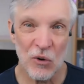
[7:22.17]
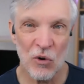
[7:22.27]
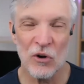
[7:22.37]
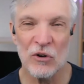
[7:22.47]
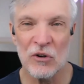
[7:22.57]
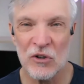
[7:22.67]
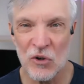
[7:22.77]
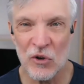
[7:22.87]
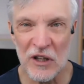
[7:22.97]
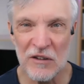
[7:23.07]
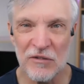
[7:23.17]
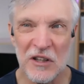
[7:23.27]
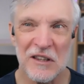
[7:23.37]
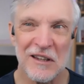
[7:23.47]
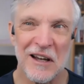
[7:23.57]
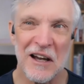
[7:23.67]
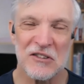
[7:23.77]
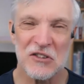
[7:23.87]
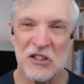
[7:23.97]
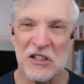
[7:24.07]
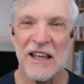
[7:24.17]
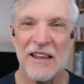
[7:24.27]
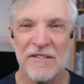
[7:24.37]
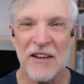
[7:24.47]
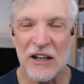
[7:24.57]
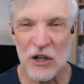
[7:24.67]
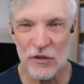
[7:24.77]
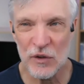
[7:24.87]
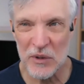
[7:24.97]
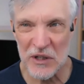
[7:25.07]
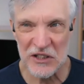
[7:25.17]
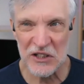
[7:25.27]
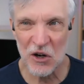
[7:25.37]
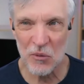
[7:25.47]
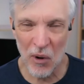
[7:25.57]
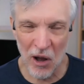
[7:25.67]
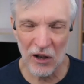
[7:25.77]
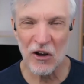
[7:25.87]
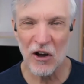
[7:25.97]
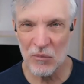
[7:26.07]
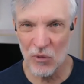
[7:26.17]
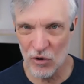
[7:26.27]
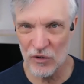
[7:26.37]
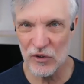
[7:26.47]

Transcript: or your EV, the guys to see in Vancouver, BC are Pawlik Automotive.